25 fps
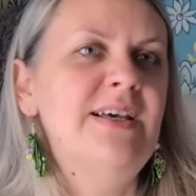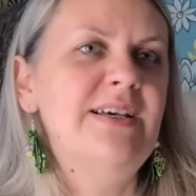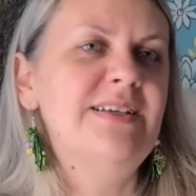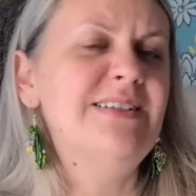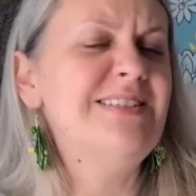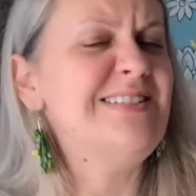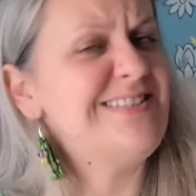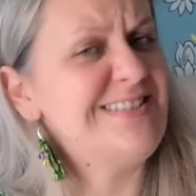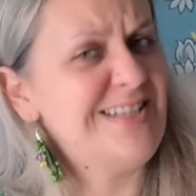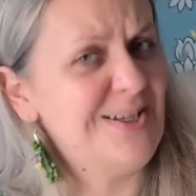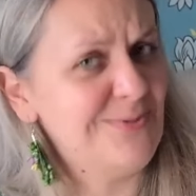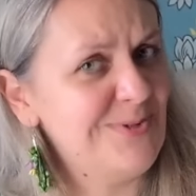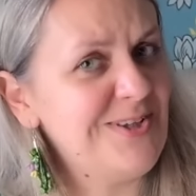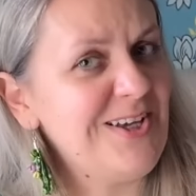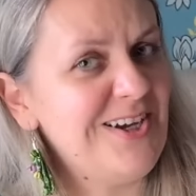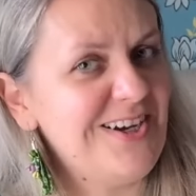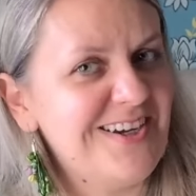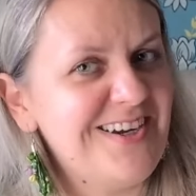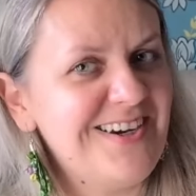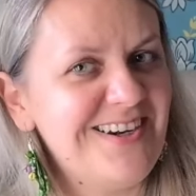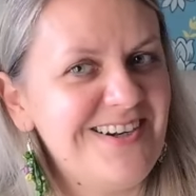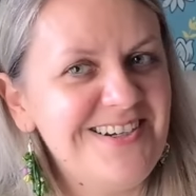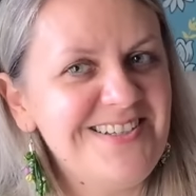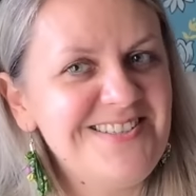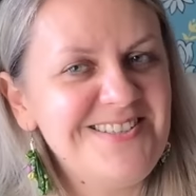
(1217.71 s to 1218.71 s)
Some
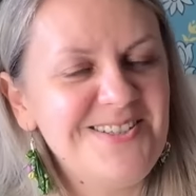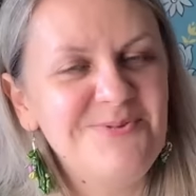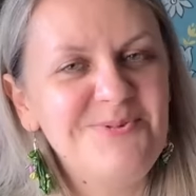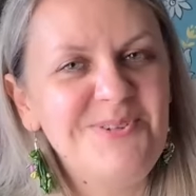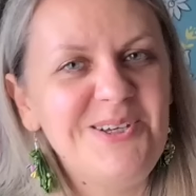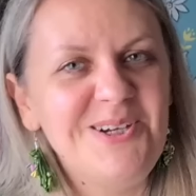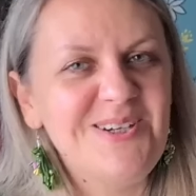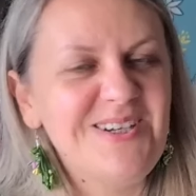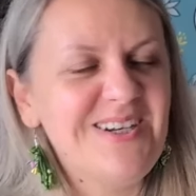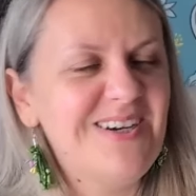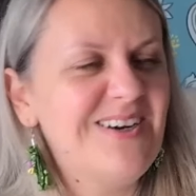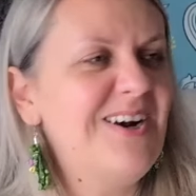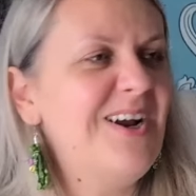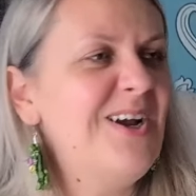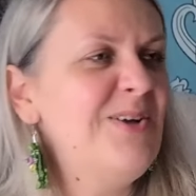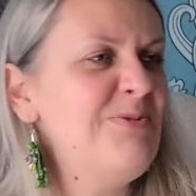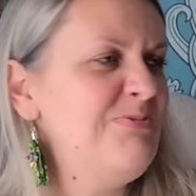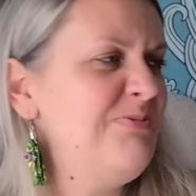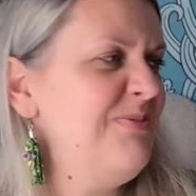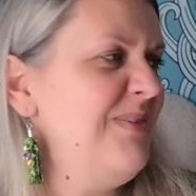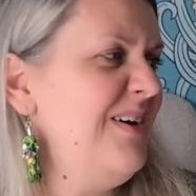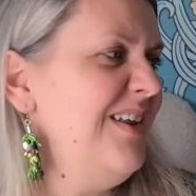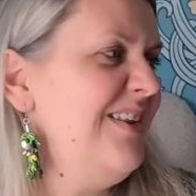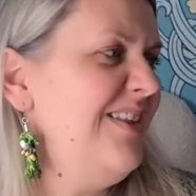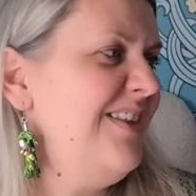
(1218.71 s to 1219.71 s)
younger, some younger.
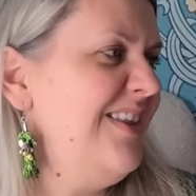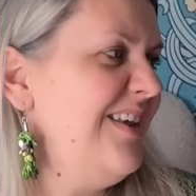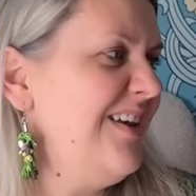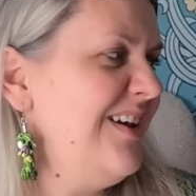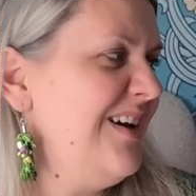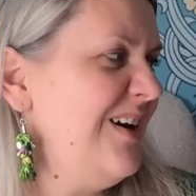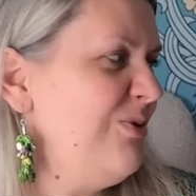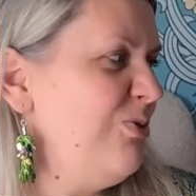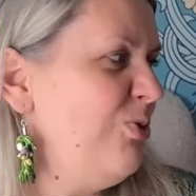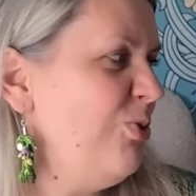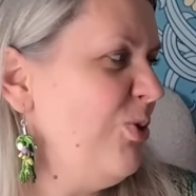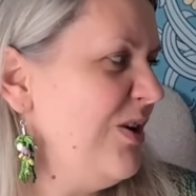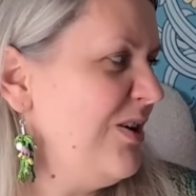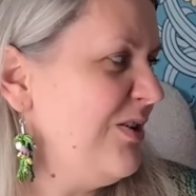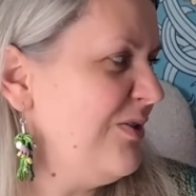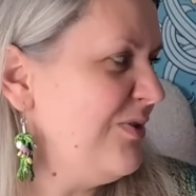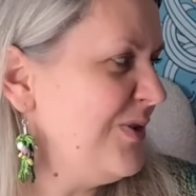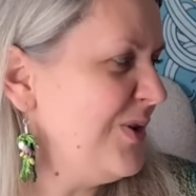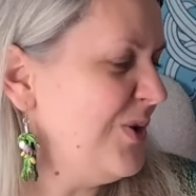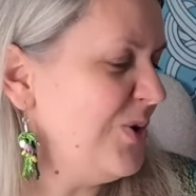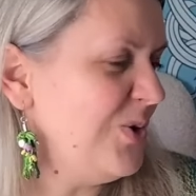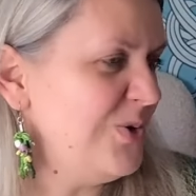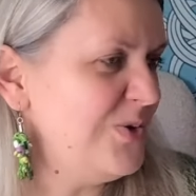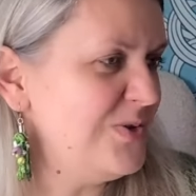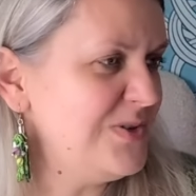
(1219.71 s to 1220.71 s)
I think I'm one of the
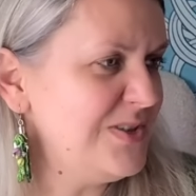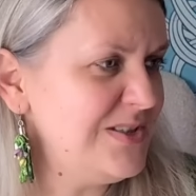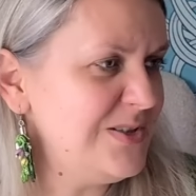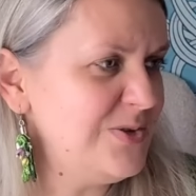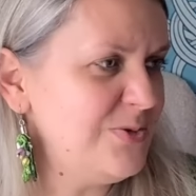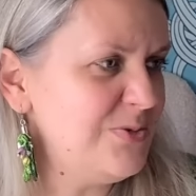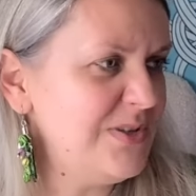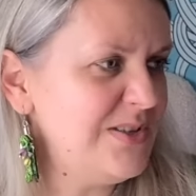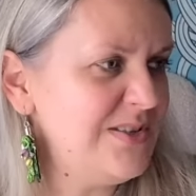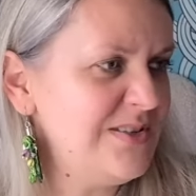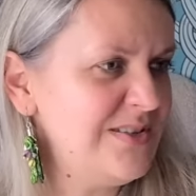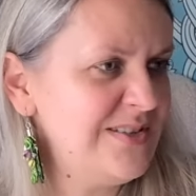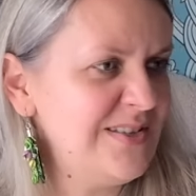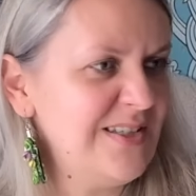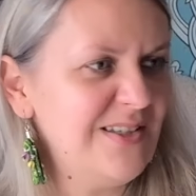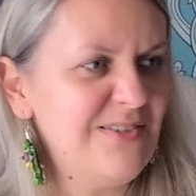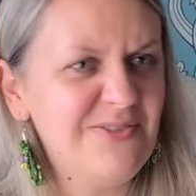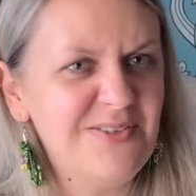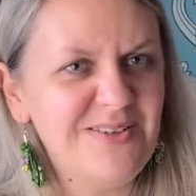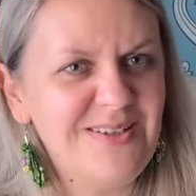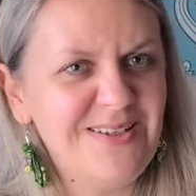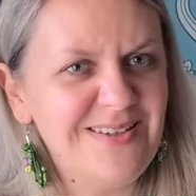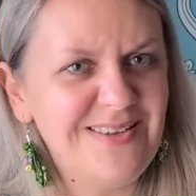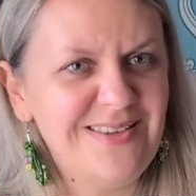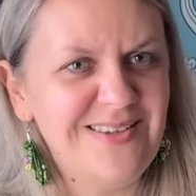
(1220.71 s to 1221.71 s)
oldest ones, if
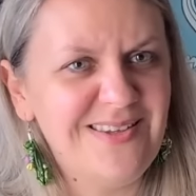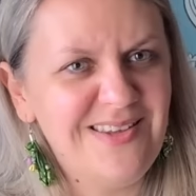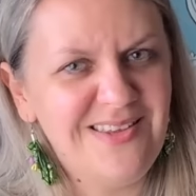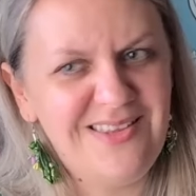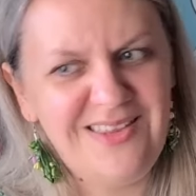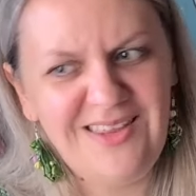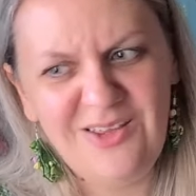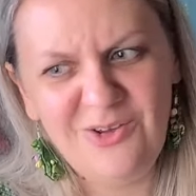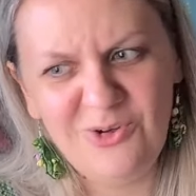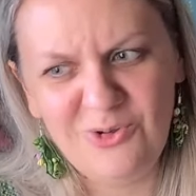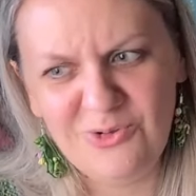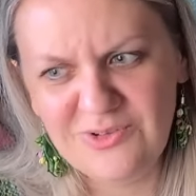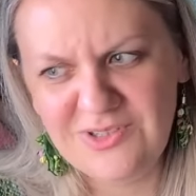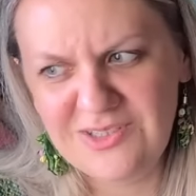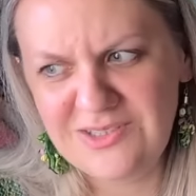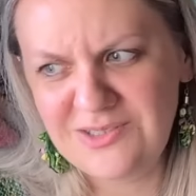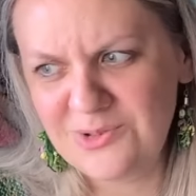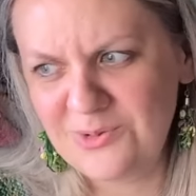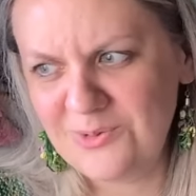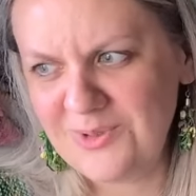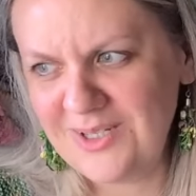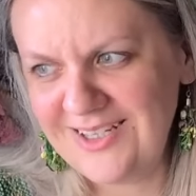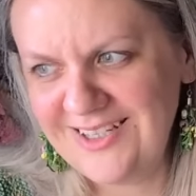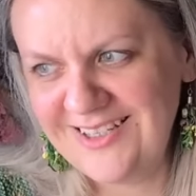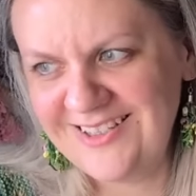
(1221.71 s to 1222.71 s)
not the oldest
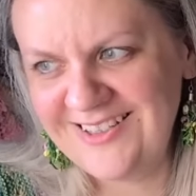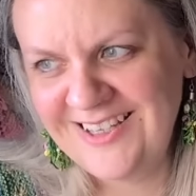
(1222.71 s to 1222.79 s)
one.